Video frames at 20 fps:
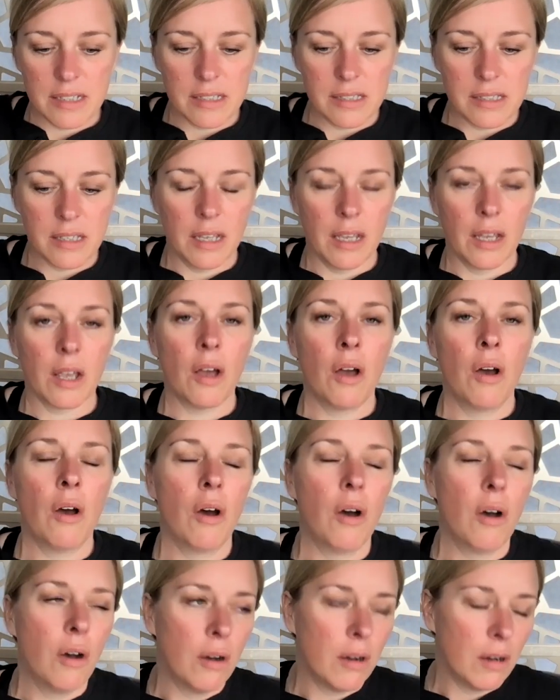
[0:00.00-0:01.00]
just like,
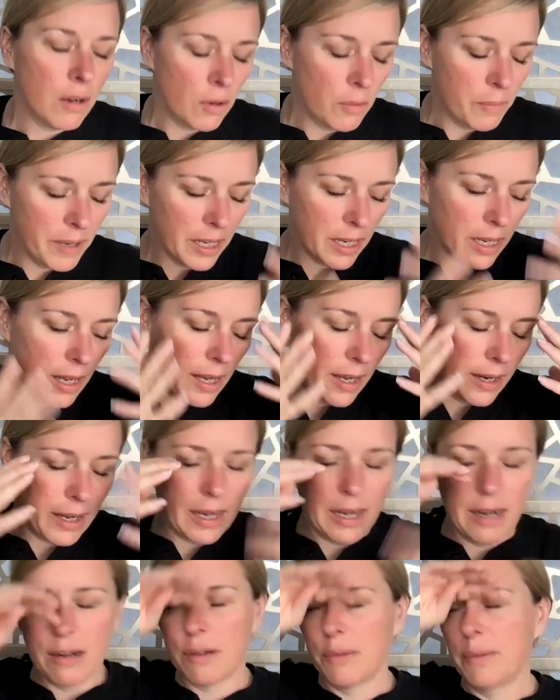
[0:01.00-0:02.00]
oh my God,
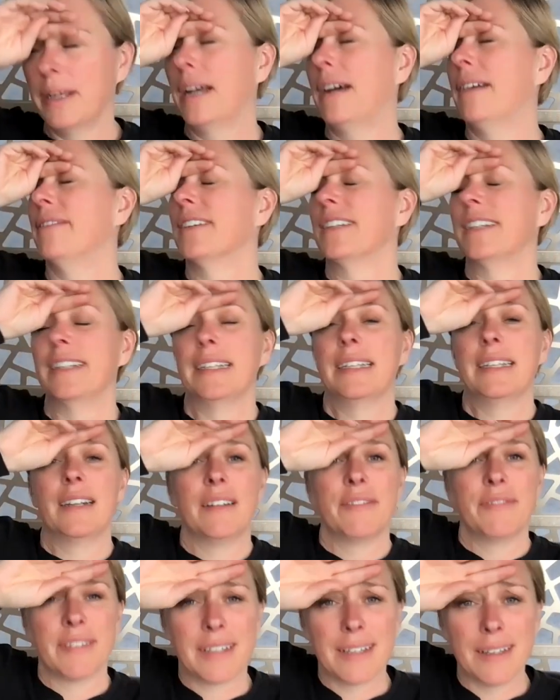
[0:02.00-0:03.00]
how are we ever going to get
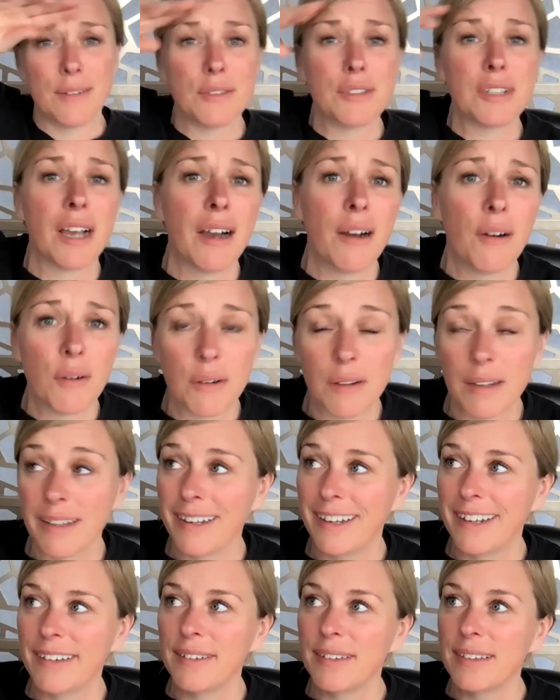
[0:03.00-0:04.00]
off the couch?
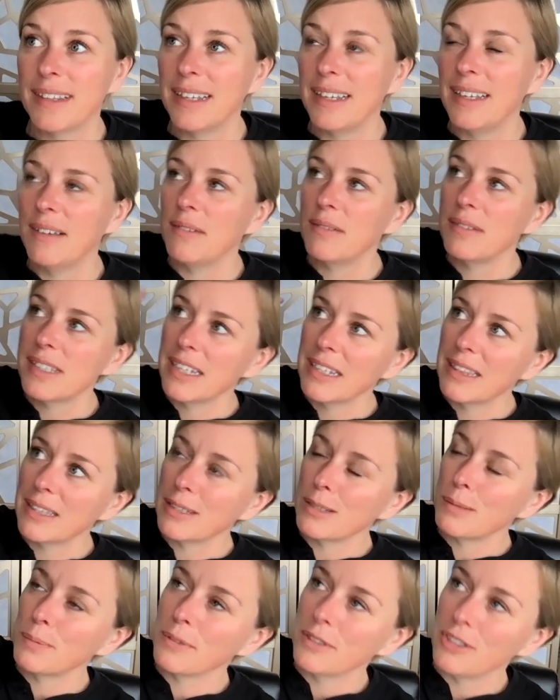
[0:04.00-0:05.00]
It was like
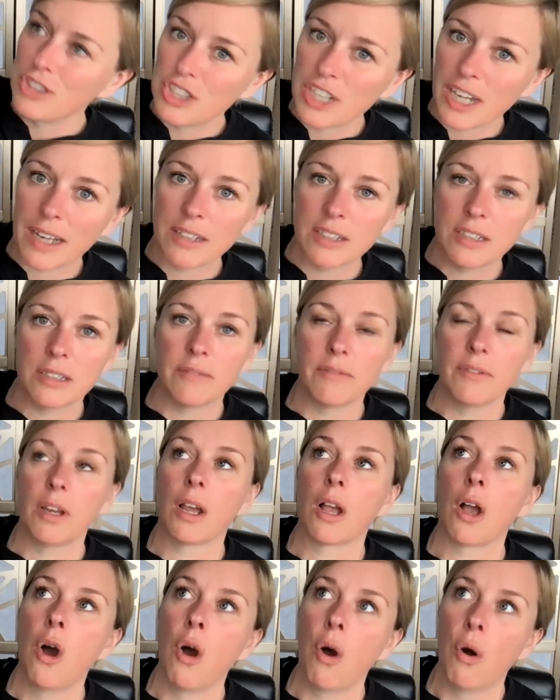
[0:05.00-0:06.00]
this projection of
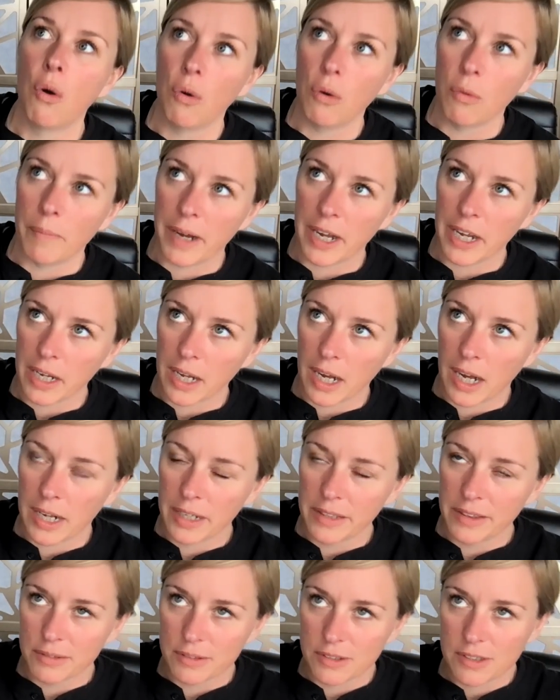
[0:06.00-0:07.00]
like, oh my
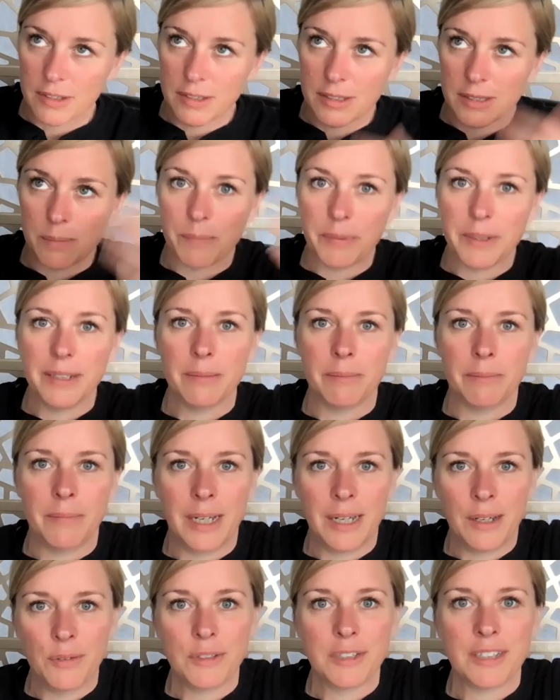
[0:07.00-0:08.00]
God, there's this big
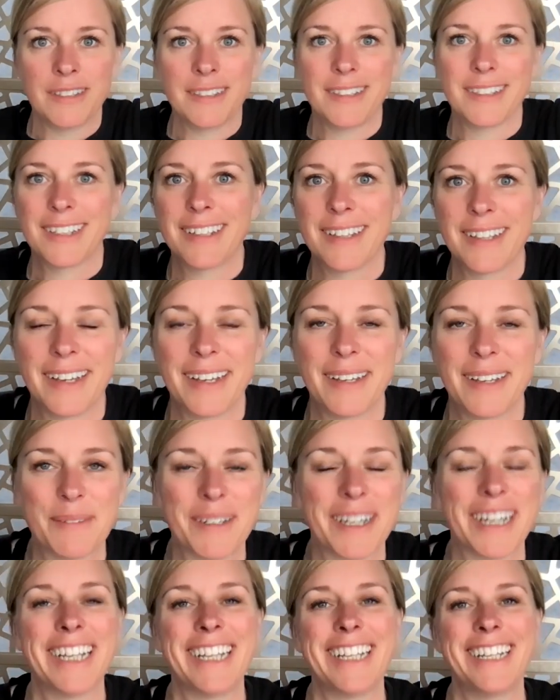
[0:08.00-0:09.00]
mountain to climb,
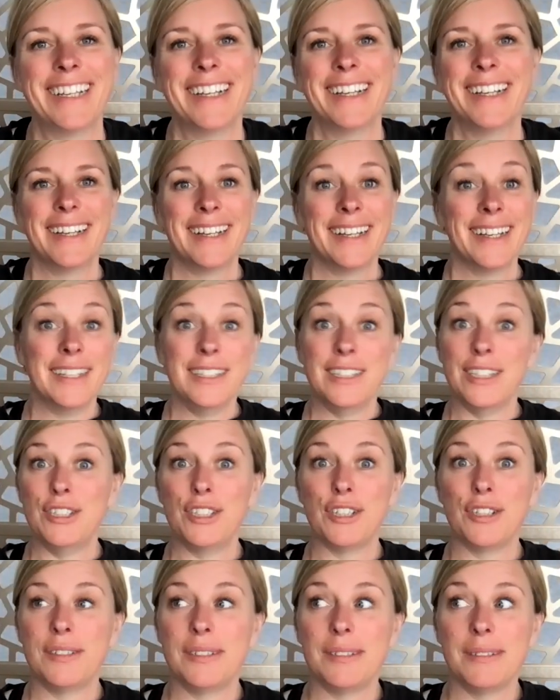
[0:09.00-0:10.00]
right? To
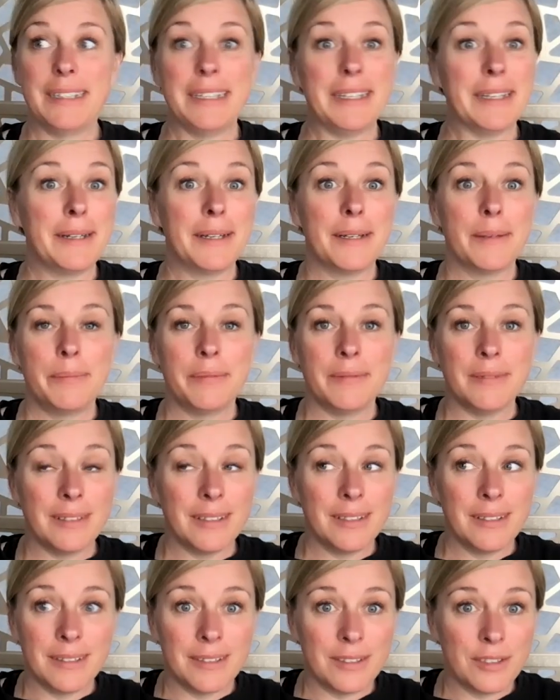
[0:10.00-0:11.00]
just get up and
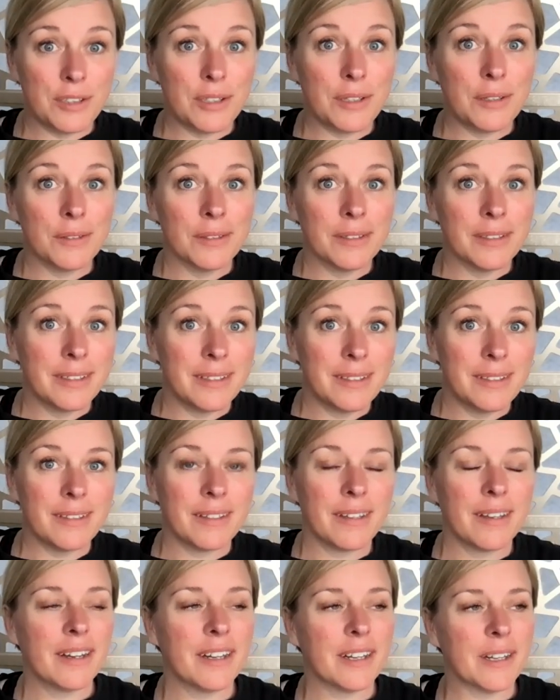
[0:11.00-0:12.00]
get in the shower and get in
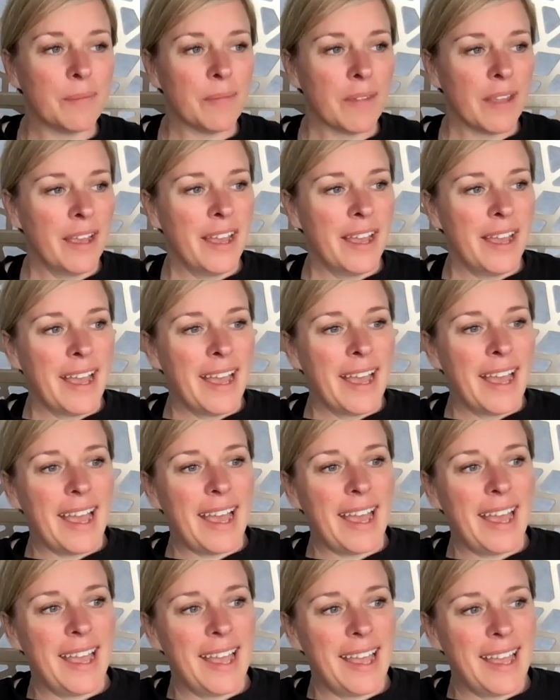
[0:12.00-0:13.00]
the car.
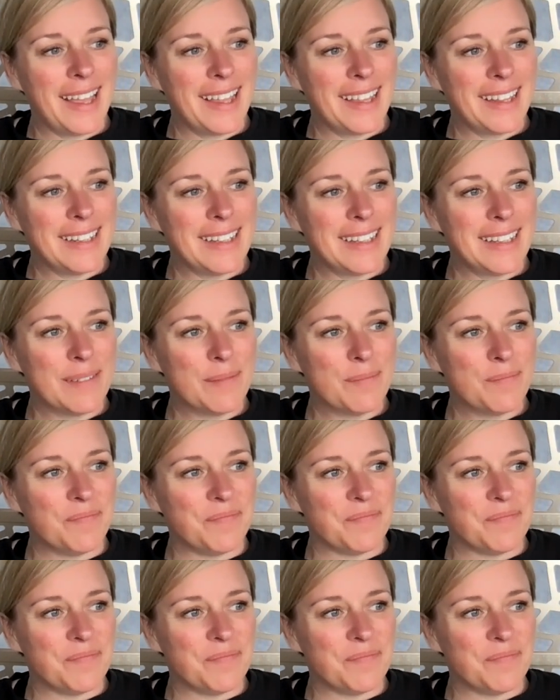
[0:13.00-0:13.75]
And